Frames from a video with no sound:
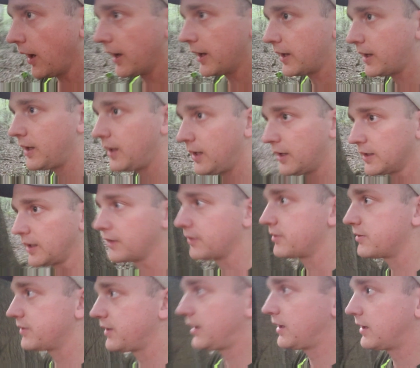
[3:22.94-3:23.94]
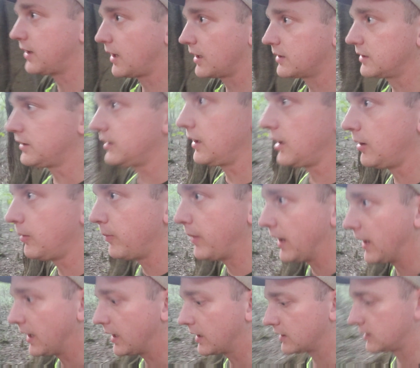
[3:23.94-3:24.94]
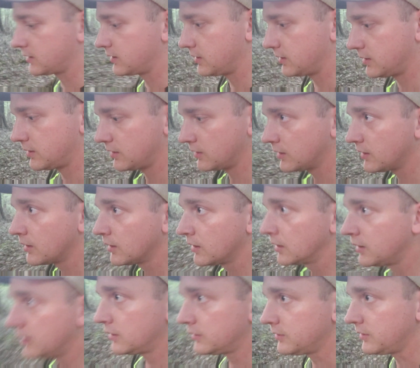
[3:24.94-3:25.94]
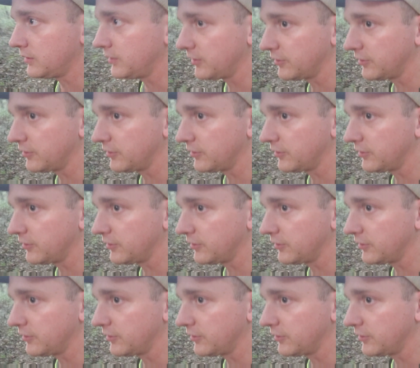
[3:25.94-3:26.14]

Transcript: right, and I think I can go back to